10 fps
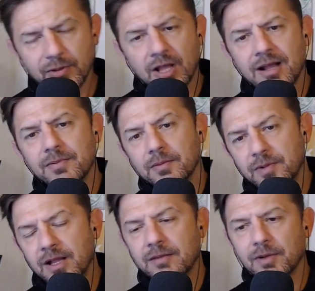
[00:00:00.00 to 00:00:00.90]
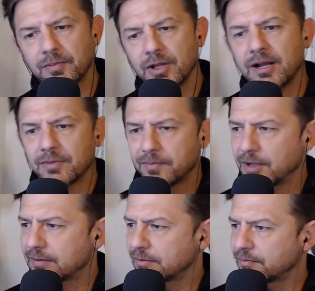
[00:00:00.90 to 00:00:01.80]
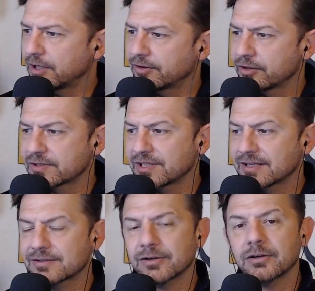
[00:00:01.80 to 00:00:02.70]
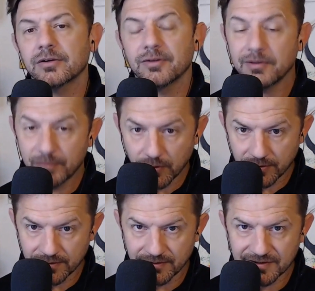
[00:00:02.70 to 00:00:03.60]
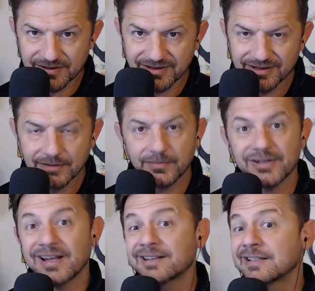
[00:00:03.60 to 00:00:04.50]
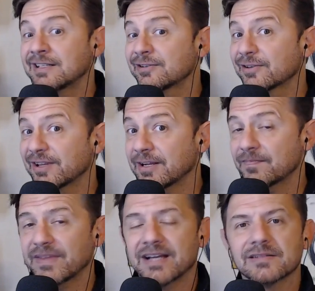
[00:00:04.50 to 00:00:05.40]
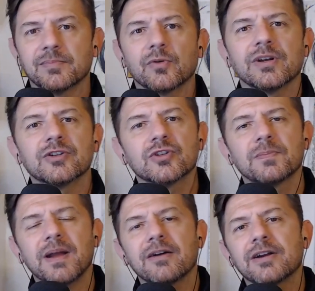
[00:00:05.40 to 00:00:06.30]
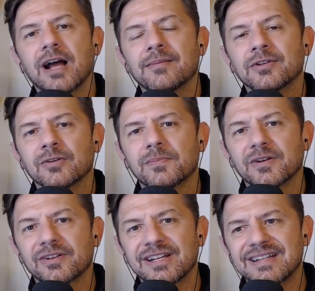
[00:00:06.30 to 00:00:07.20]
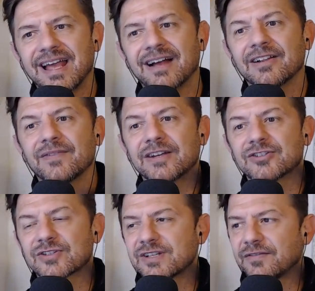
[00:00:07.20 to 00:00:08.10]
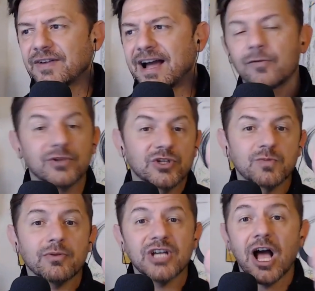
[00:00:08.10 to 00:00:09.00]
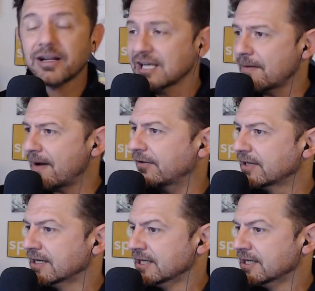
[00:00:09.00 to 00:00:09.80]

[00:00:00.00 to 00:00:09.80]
blah, blah, blah, blah, blah, blah, blah, blah, blah. Those things are important, but not nearly as important as your paradigm and your ability to elevate yourself out, which is what we're talking about